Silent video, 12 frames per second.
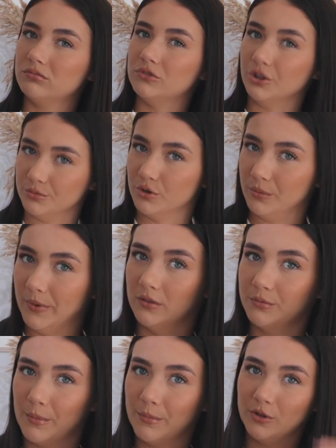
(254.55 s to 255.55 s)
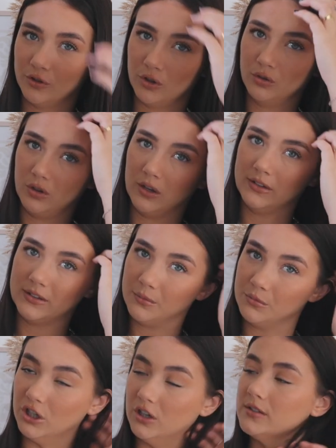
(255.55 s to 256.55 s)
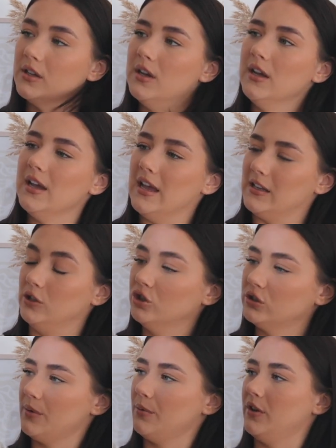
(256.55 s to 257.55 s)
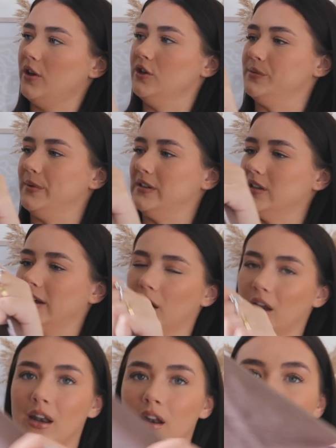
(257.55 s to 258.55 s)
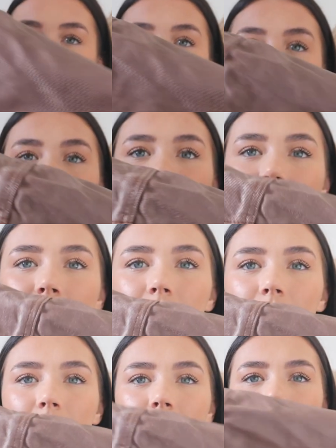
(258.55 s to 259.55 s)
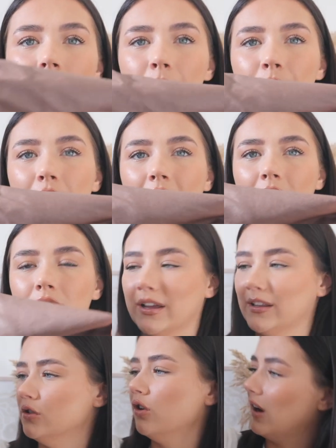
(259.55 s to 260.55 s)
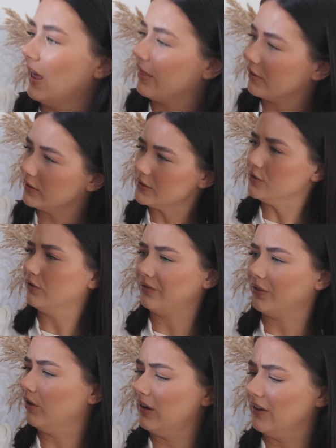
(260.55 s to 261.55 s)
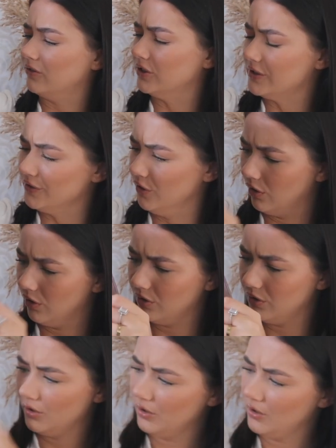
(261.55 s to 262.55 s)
Do you know what I'm talking about? Remember those old like denim shirts? It looks like one of those, but it's like coated in brown. Like, it's not leather, it's not faux leather, it's not